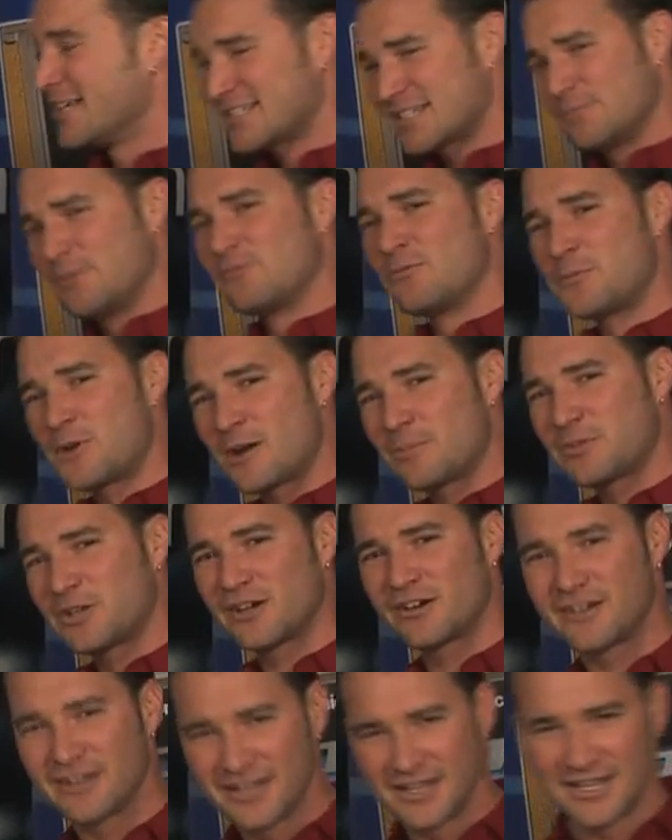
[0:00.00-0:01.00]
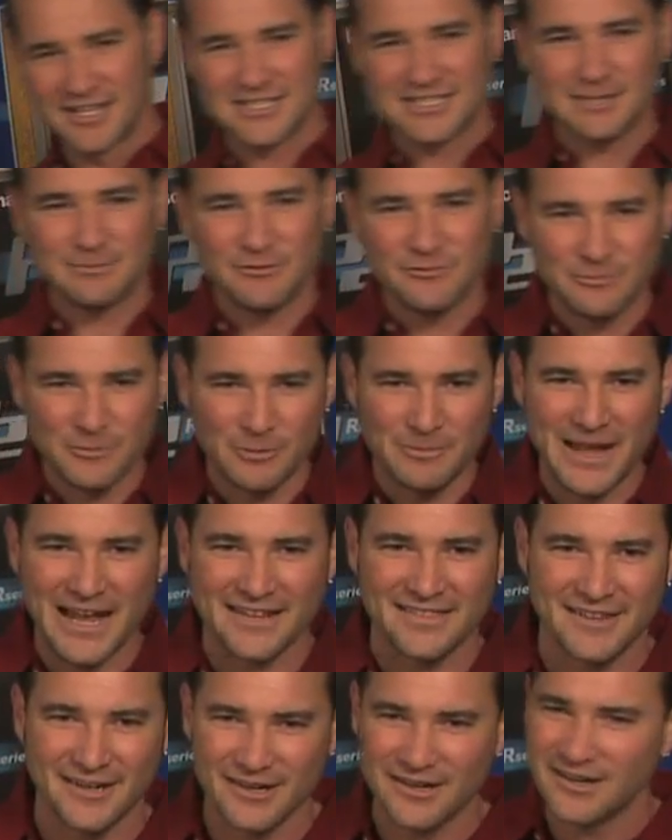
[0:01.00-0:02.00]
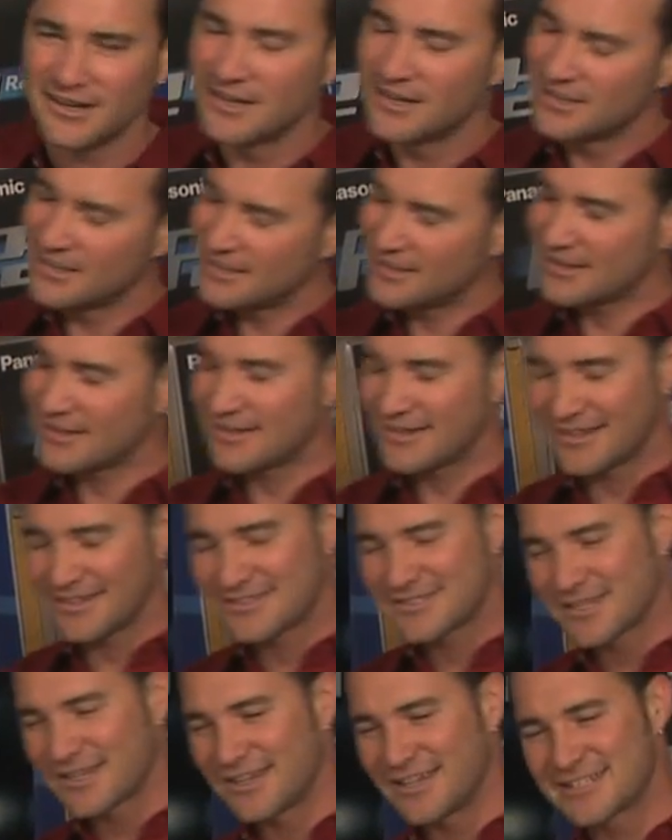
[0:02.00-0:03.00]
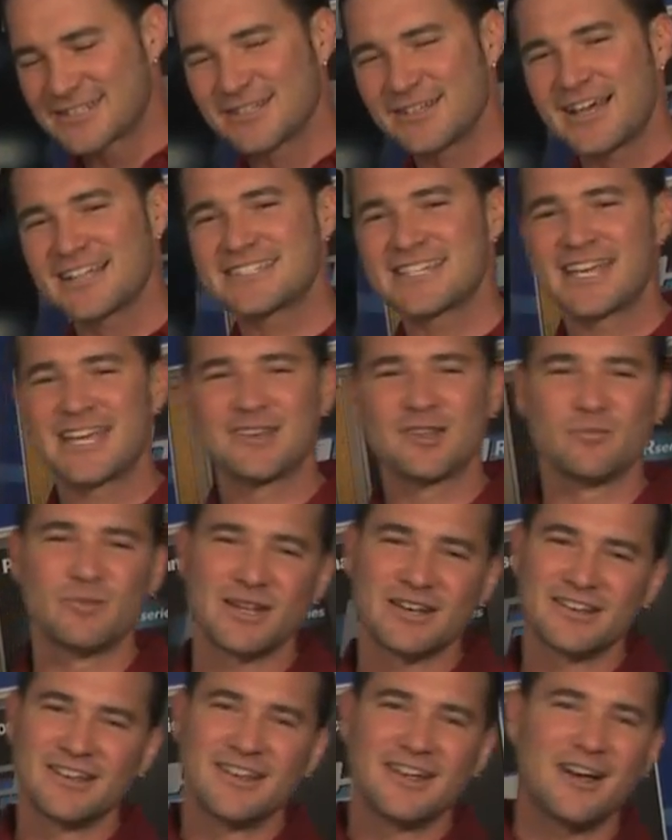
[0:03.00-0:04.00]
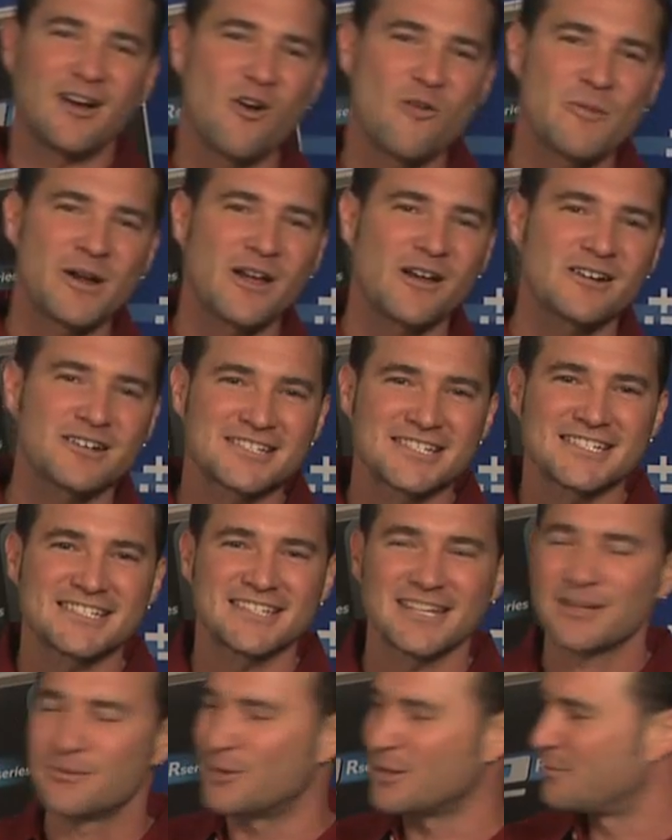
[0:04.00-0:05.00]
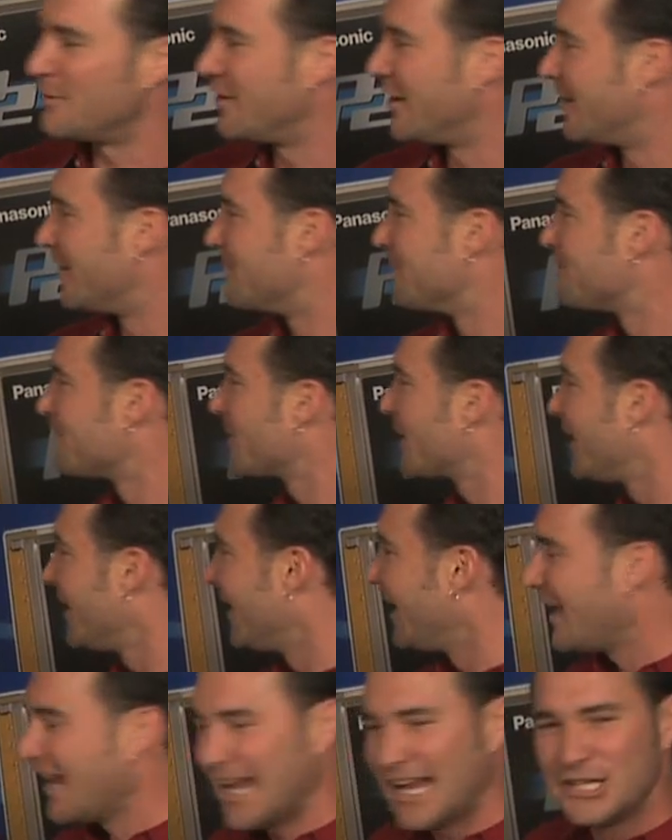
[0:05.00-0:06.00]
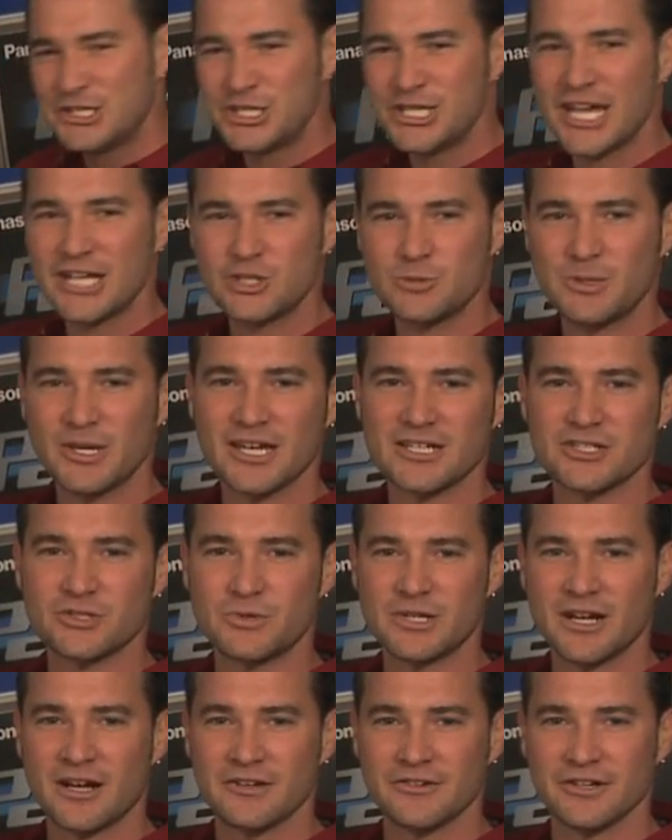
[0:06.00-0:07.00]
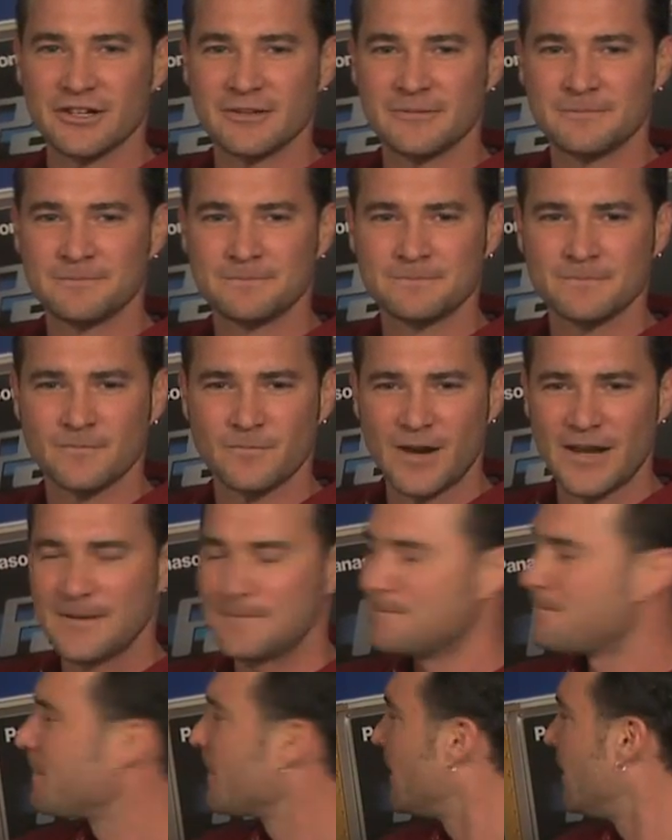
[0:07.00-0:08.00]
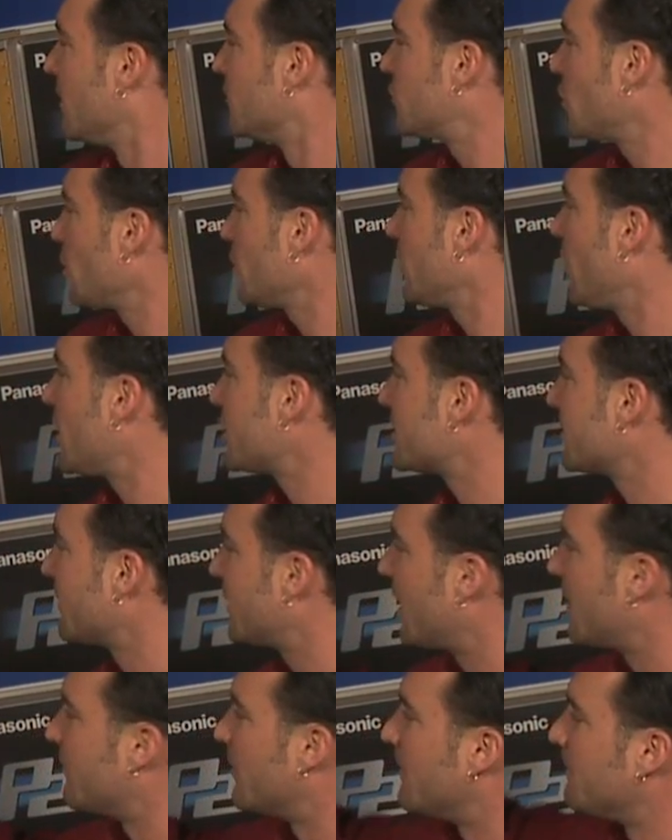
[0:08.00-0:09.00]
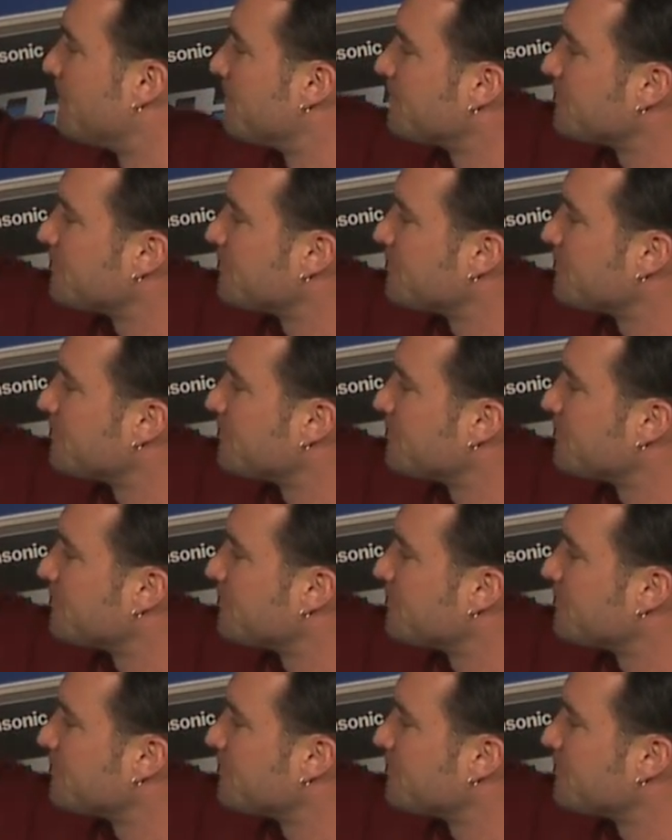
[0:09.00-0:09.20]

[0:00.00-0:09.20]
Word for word: Some of them are up here, some of them are back there. It's, uh, it's a lot to handle, but I hope my audience is sticking with me here. AGHPX 300, right? Totally awesome camera.